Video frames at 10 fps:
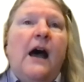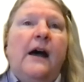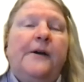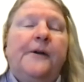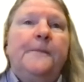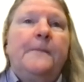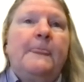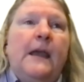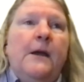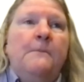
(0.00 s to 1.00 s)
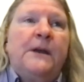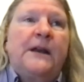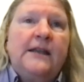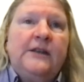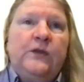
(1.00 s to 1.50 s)
But
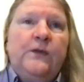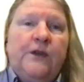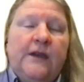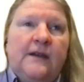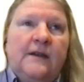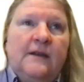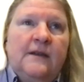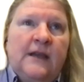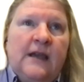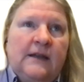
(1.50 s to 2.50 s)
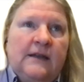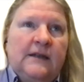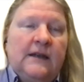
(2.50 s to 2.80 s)
I do think that